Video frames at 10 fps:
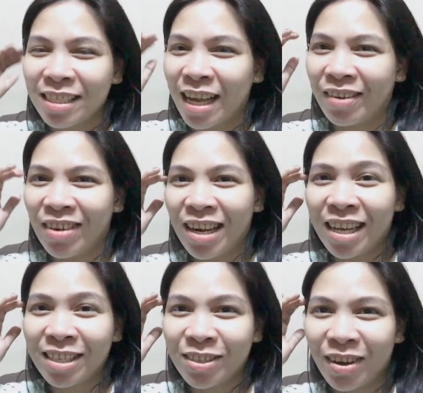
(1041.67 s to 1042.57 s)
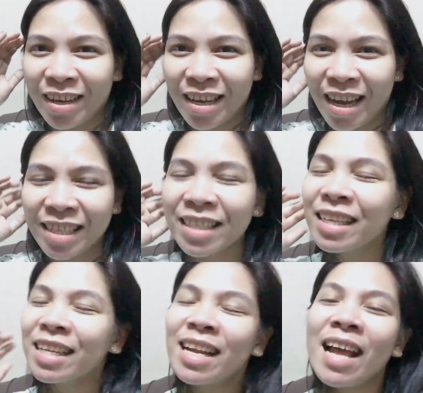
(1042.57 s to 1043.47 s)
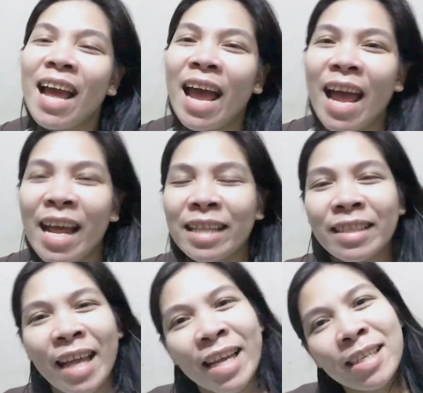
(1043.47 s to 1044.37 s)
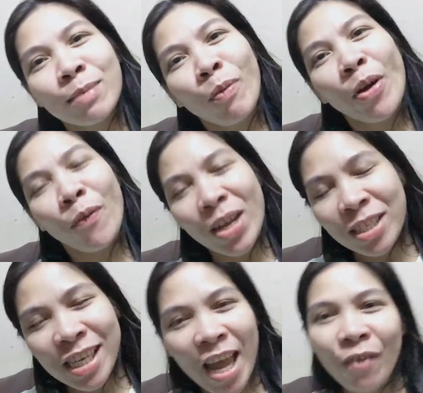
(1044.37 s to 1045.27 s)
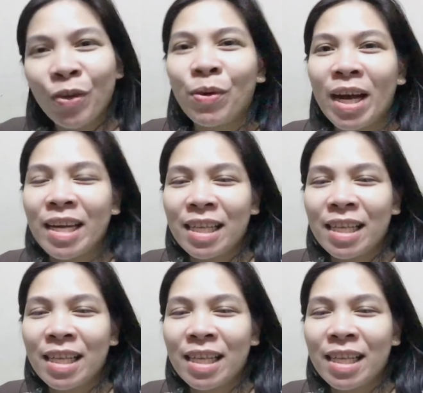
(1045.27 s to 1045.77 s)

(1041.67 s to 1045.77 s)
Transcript: I really enjoy it, and thanks for watching, everyone,